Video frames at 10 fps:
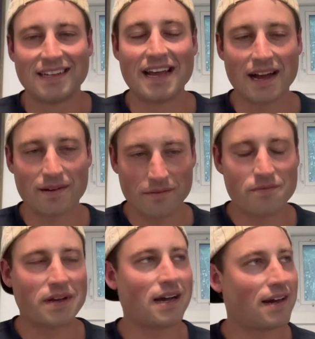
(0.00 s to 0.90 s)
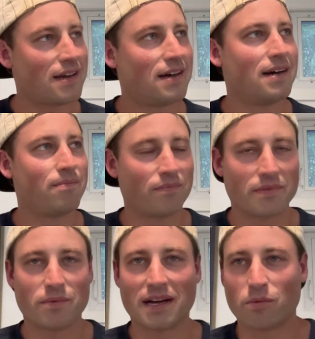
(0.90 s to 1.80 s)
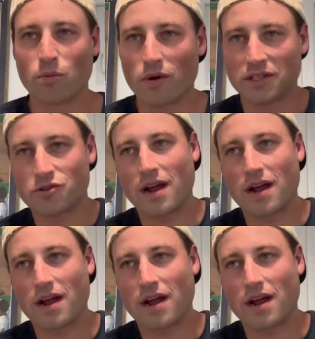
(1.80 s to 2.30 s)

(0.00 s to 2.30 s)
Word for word: Yeah, we got um, we got a warning